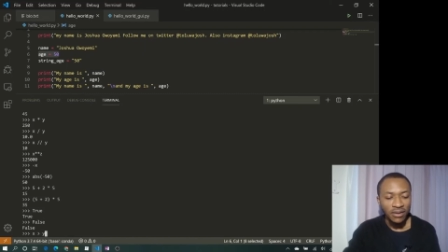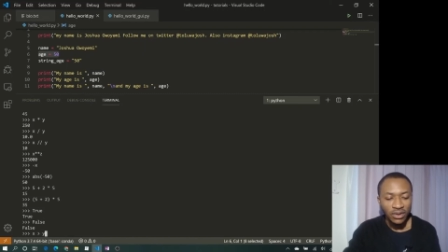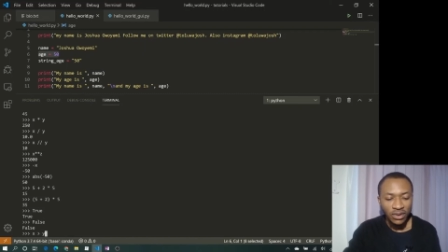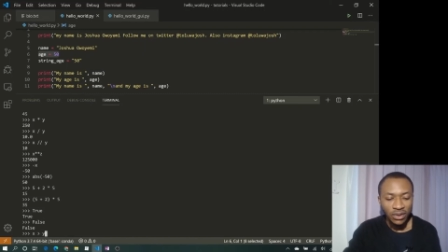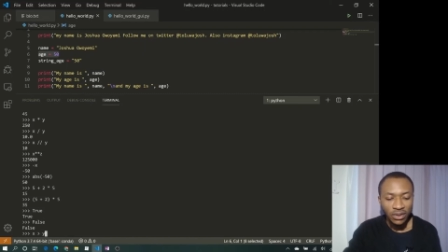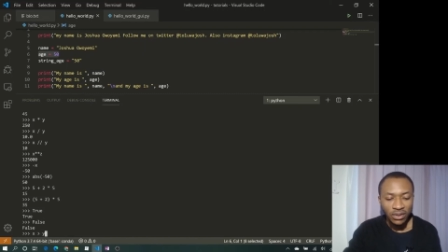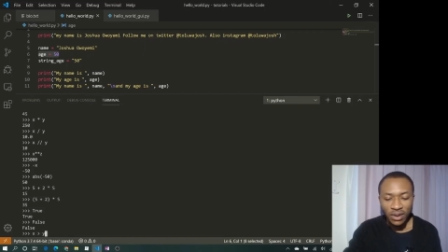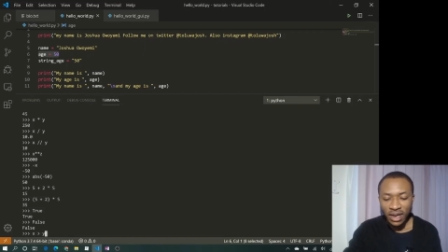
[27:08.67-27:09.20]

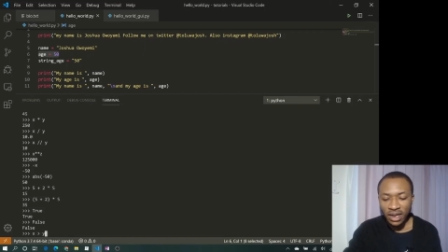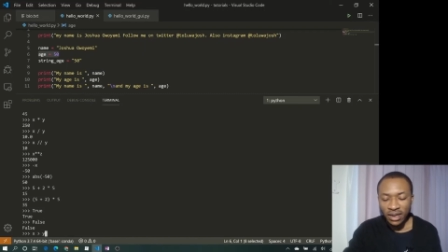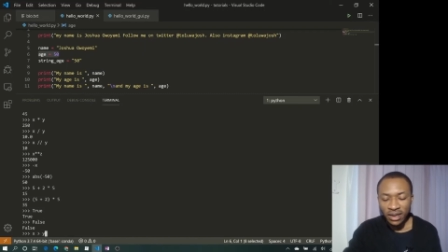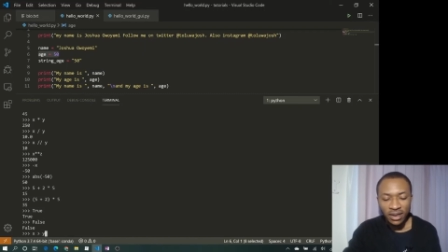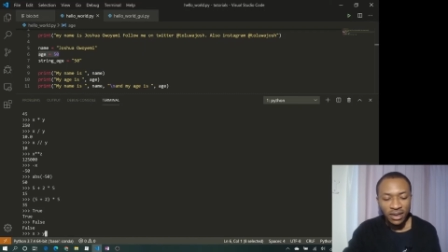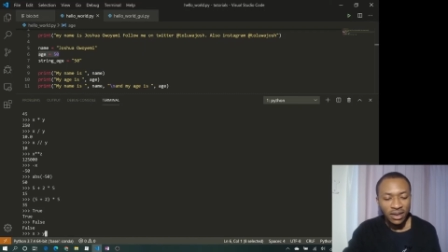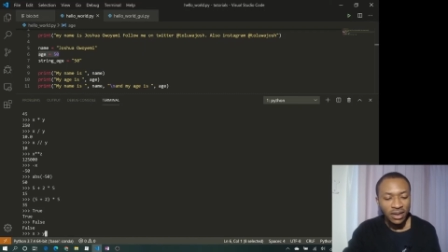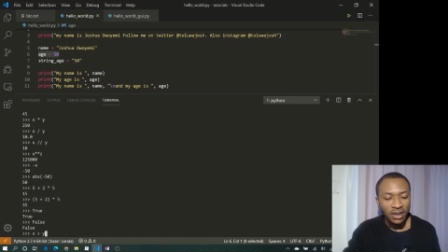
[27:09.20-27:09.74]
true, right?
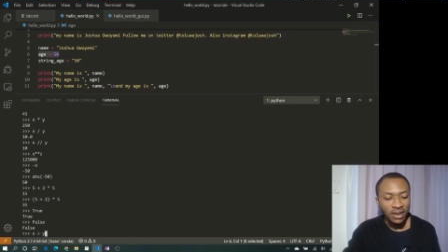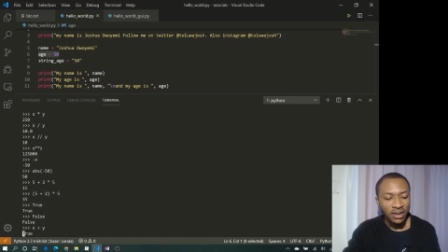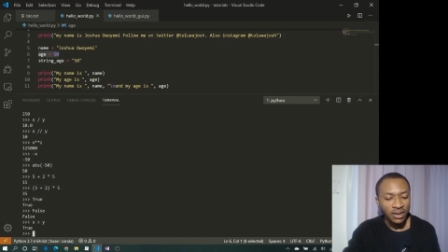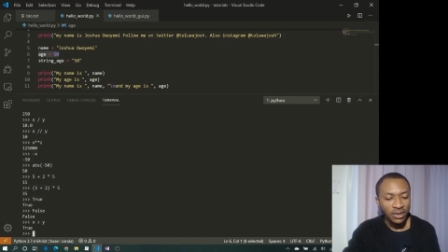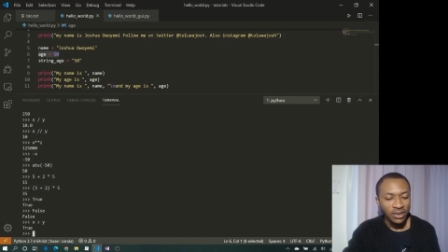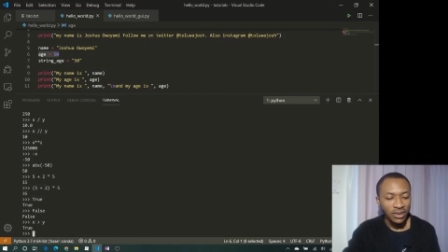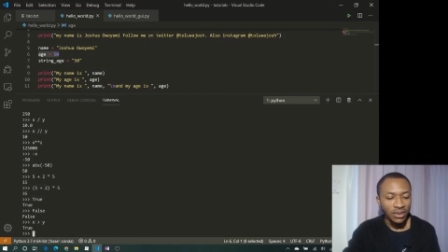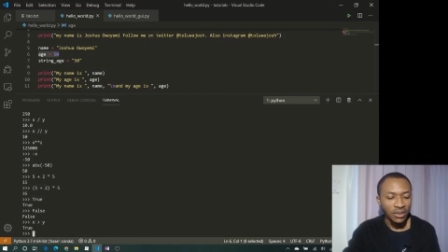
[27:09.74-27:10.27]

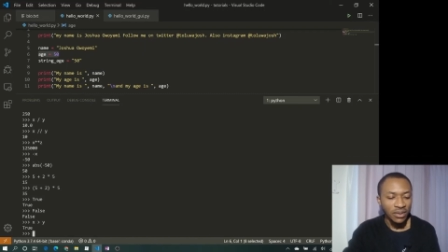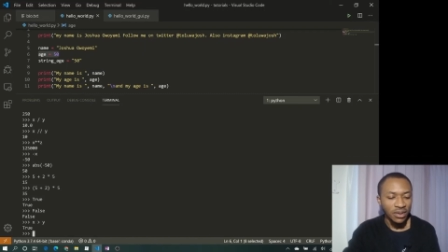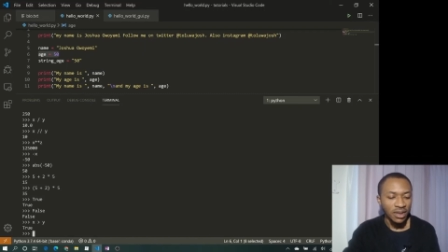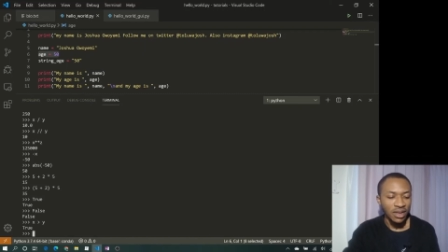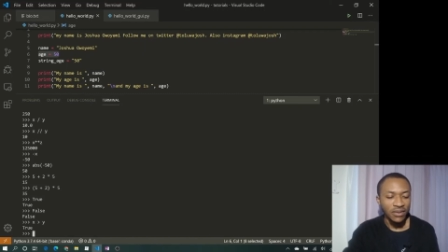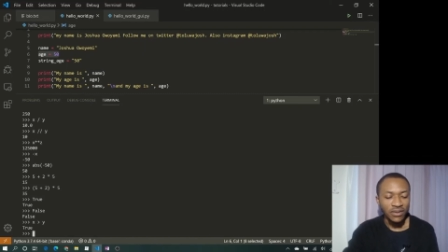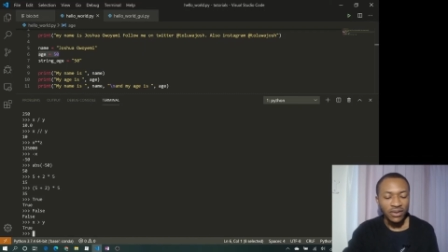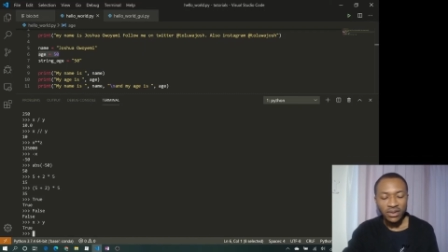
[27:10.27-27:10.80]
So it
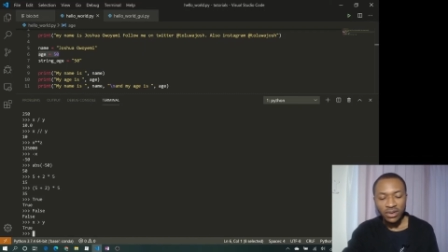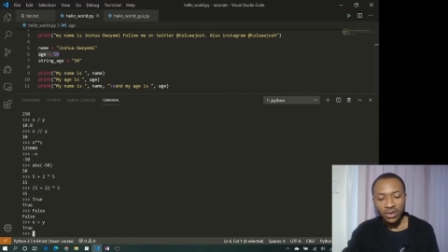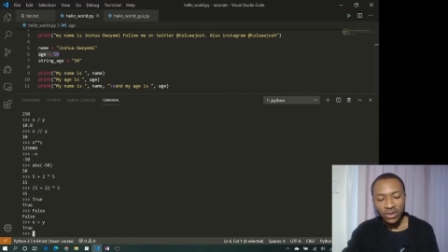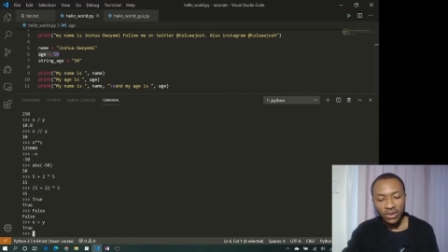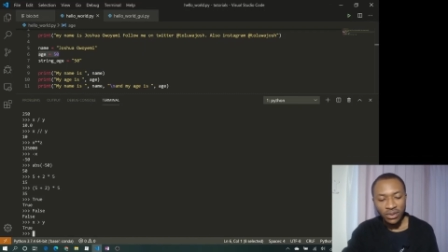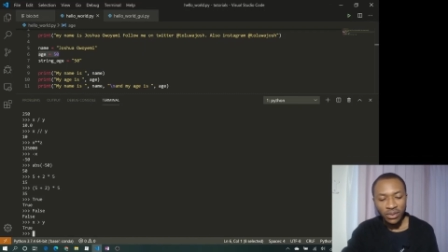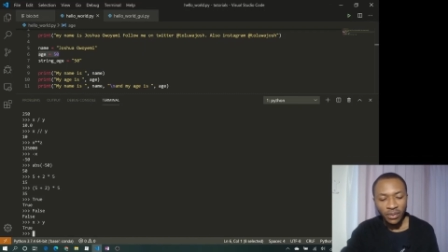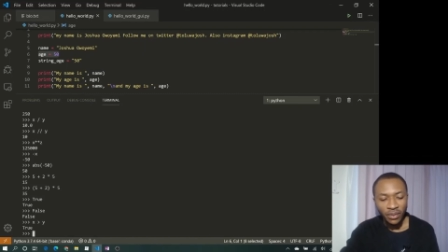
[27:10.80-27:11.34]
gives us a true.